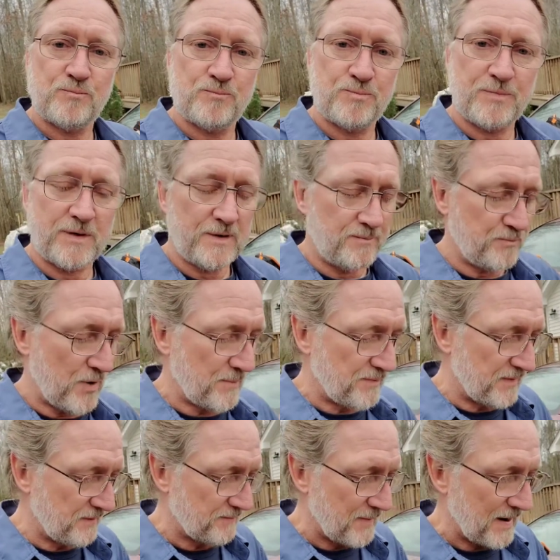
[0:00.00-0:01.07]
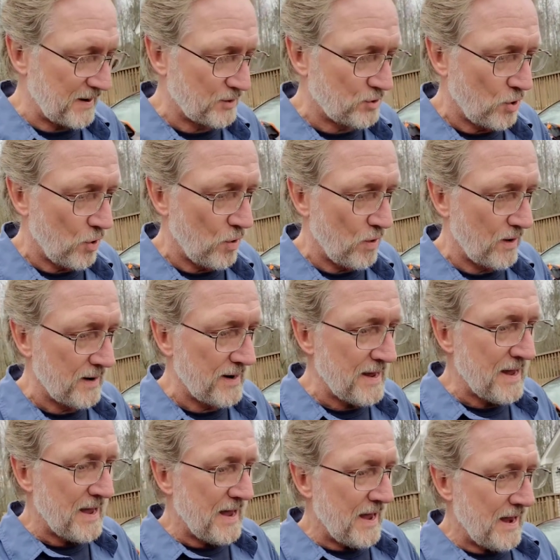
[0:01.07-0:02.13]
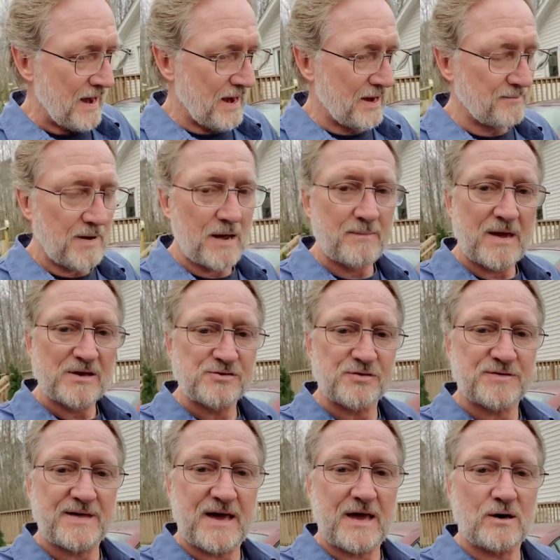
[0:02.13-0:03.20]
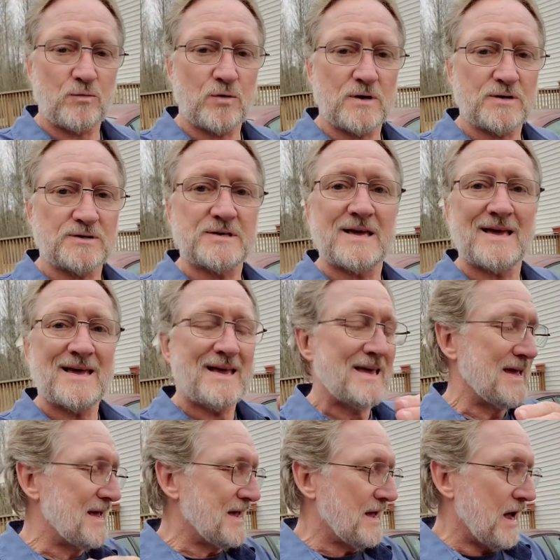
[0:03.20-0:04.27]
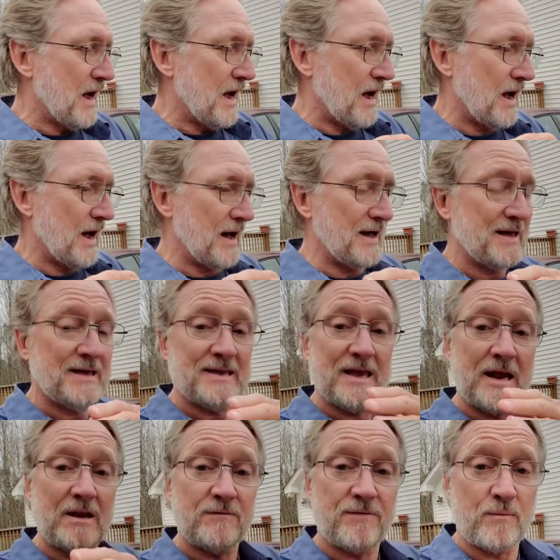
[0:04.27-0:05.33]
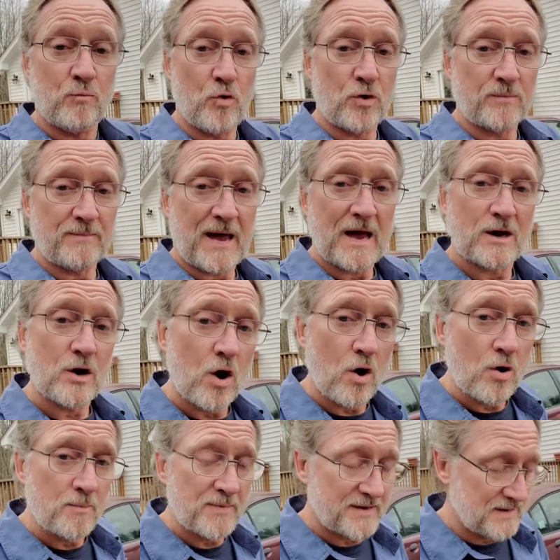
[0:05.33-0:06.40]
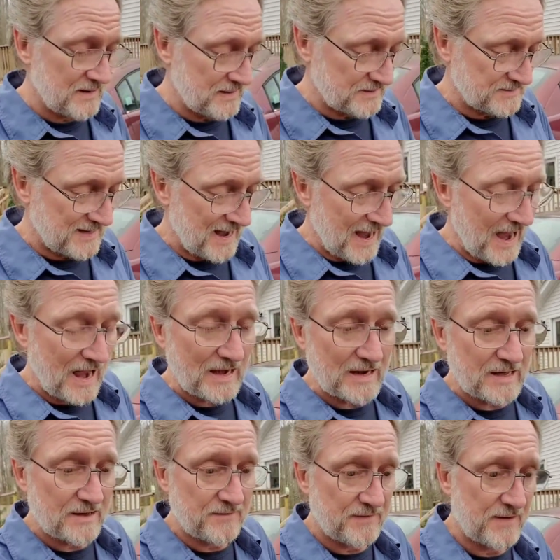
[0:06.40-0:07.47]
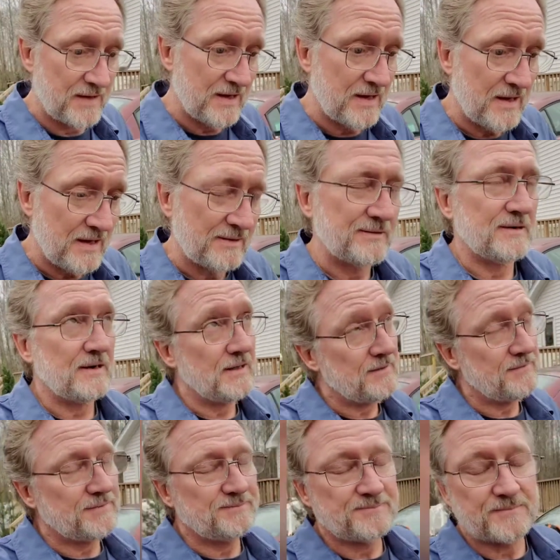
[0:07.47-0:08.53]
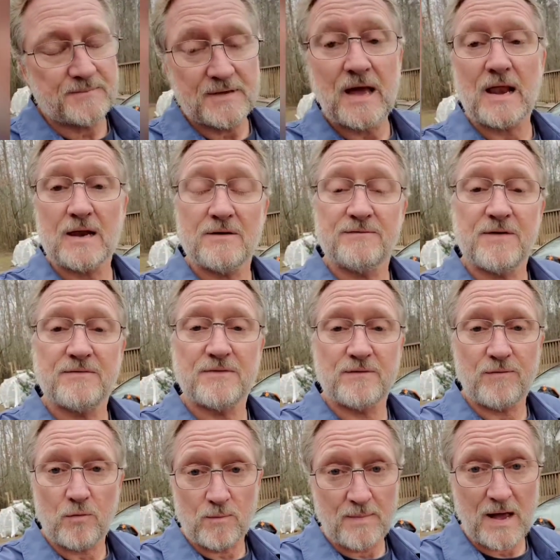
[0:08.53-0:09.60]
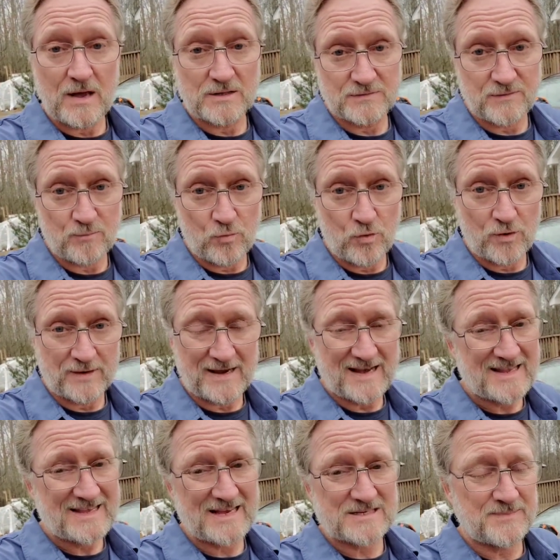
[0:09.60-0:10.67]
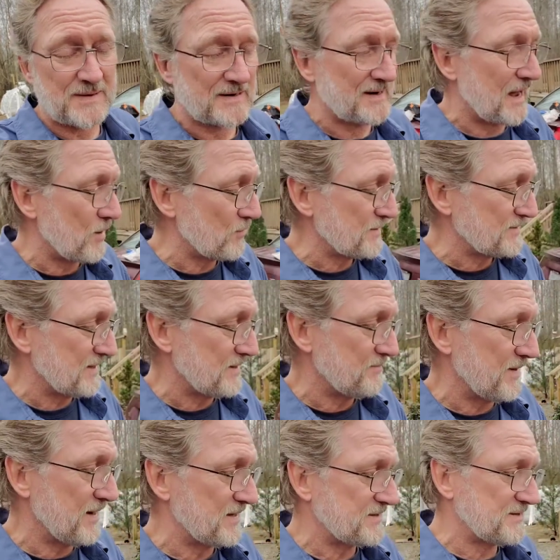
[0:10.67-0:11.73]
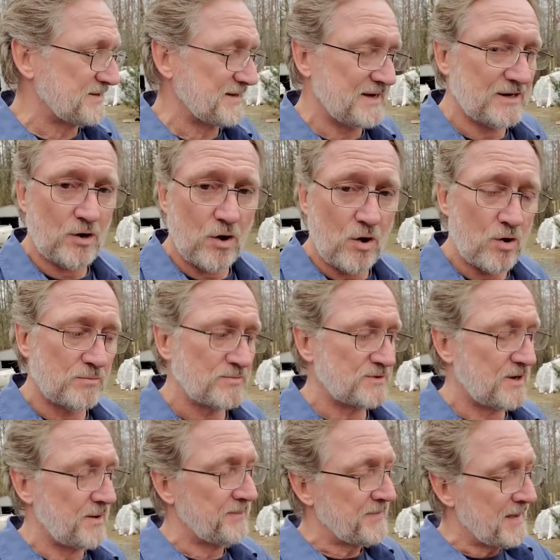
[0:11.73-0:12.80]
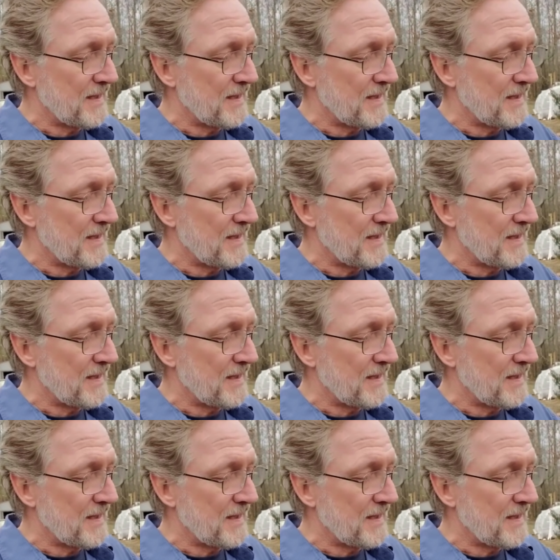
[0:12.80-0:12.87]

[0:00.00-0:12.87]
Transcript: the prepping of my car, and my major thing was getting from work back home, because I live 54 miles from work, and it takes about an hour and 10 minutes to get home. So